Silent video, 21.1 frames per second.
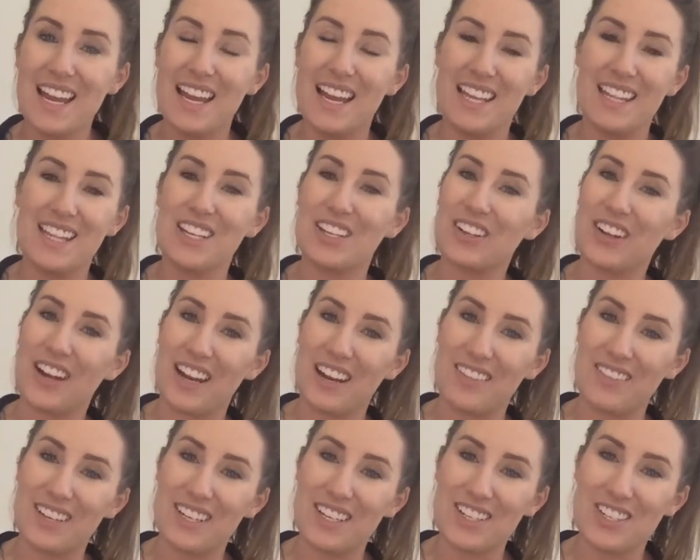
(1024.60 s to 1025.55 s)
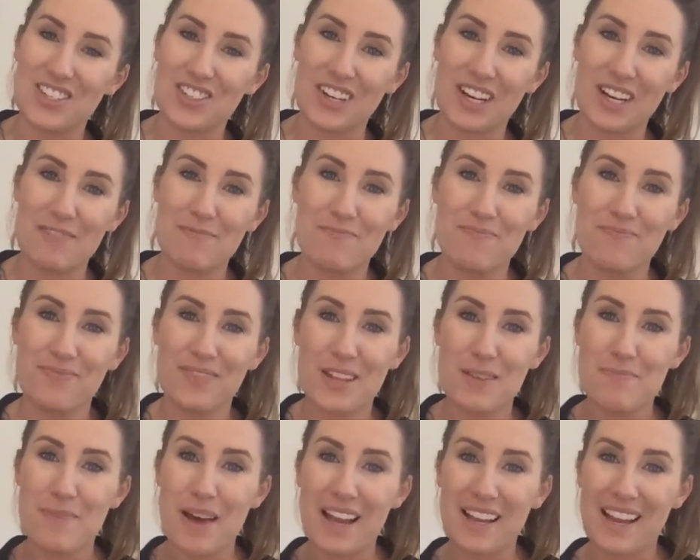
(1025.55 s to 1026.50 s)
in the creative industry.
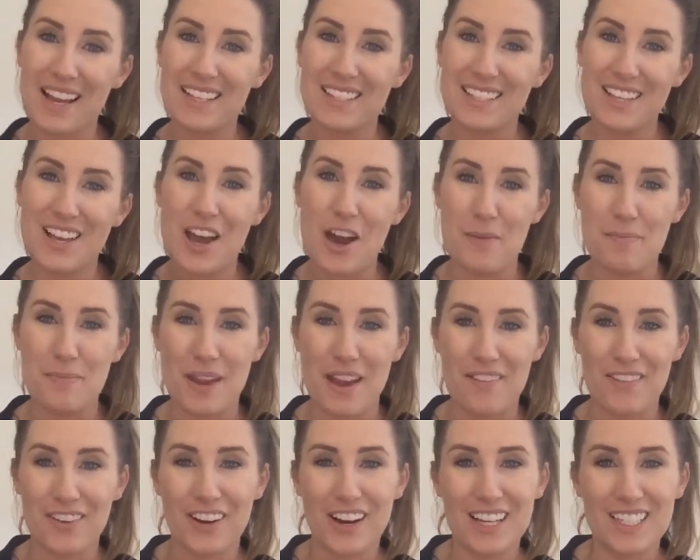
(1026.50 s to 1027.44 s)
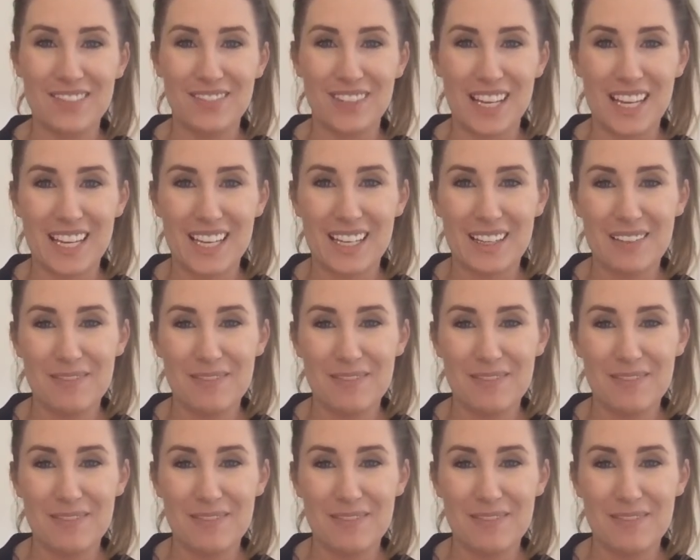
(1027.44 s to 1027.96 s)
Bye, guys. Hope you have a great week.